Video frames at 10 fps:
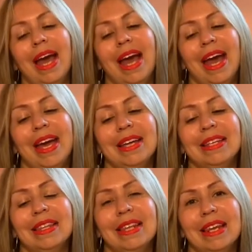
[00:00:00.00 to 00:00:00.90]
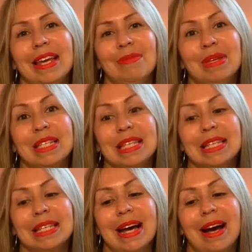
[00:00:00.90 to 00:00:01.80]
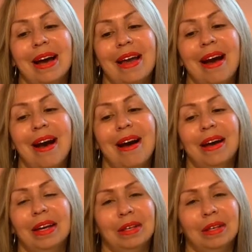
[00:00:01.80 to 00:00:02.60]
and the name is Sky High.